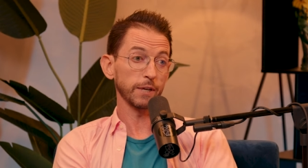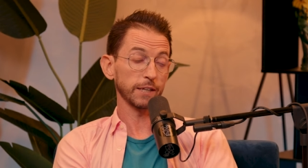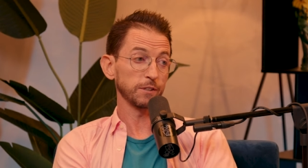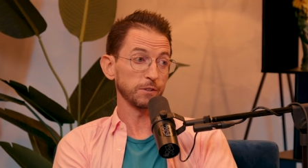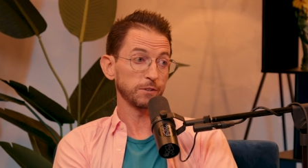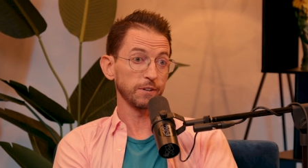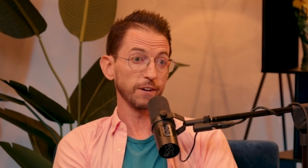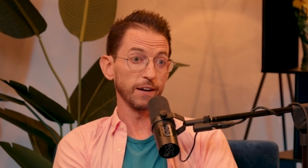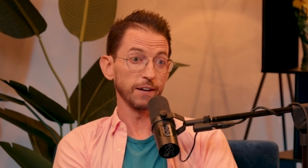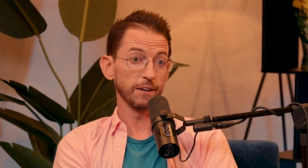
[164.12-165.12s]
object to sh-
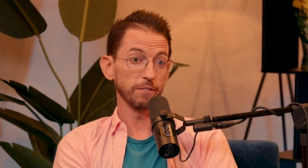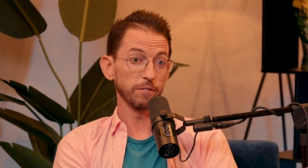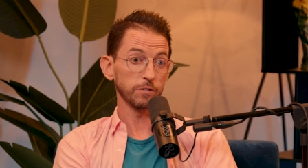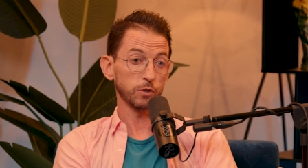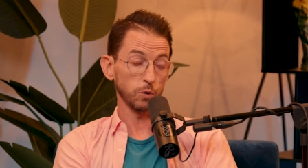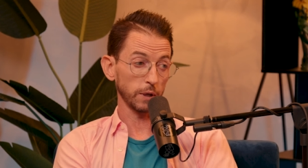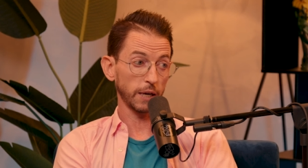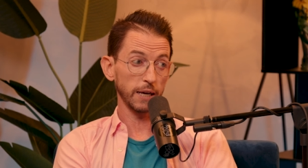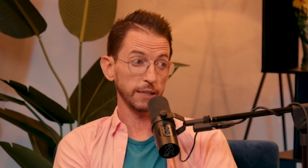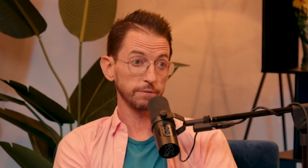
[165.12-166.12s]
uh,
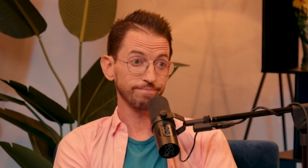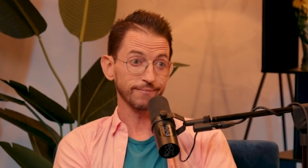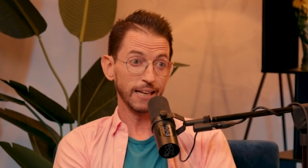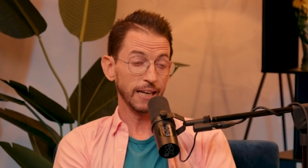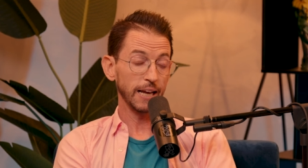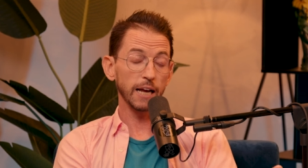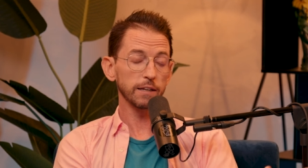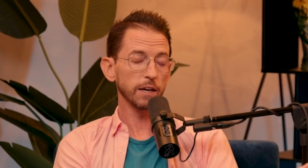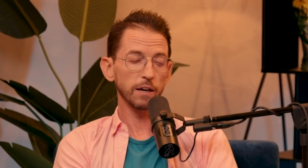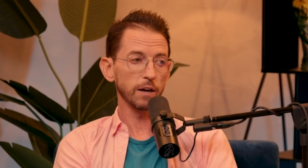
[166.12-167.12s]
shortcut. You did it at a
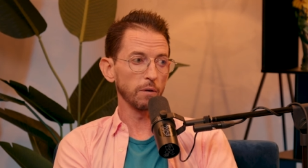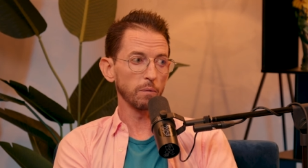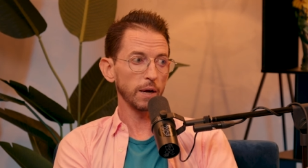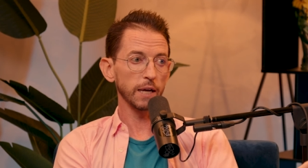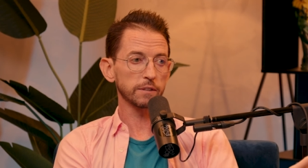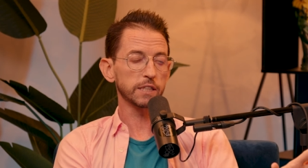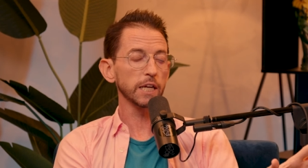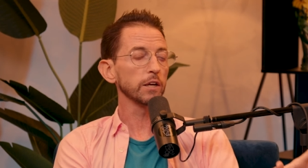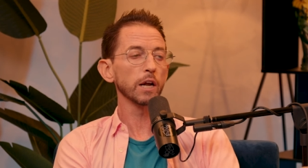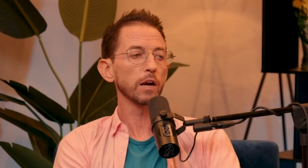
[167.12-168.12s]
it, party no, no, though, it's so
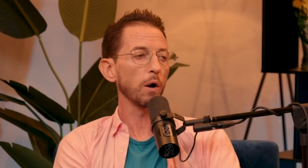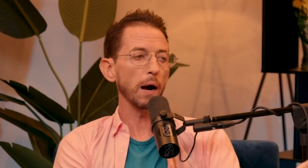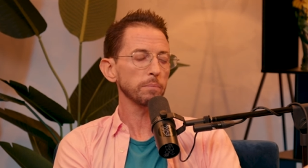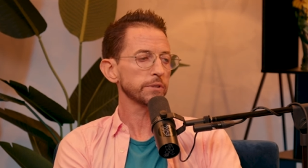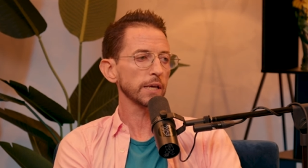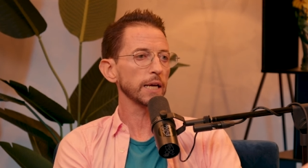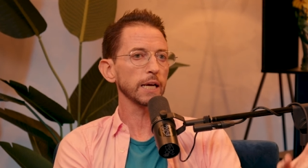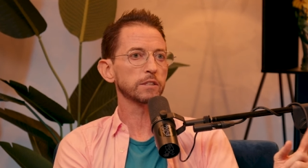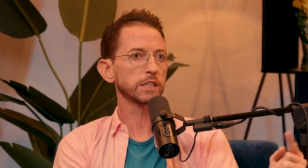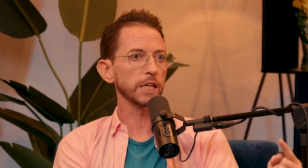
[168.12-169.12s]
the, you're no, no. I'm
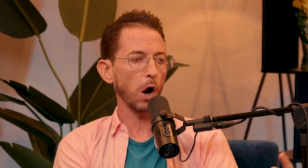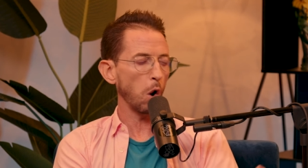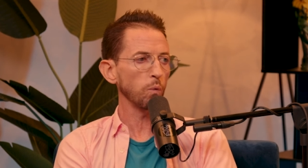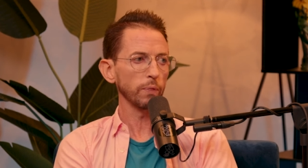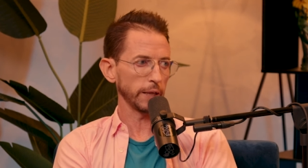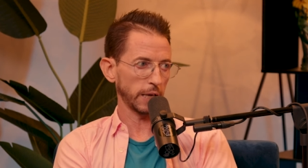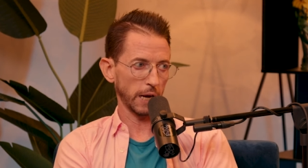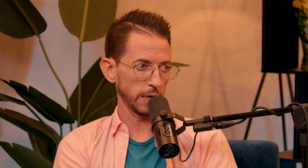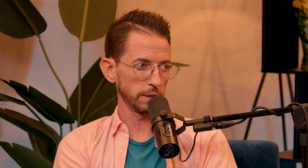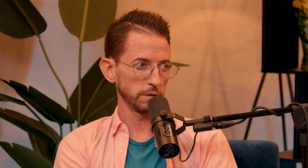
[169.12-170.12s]
saying it's the only
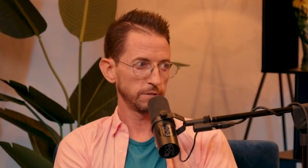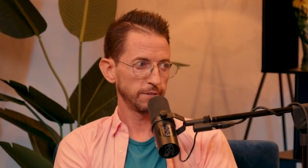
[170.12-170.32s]
cut.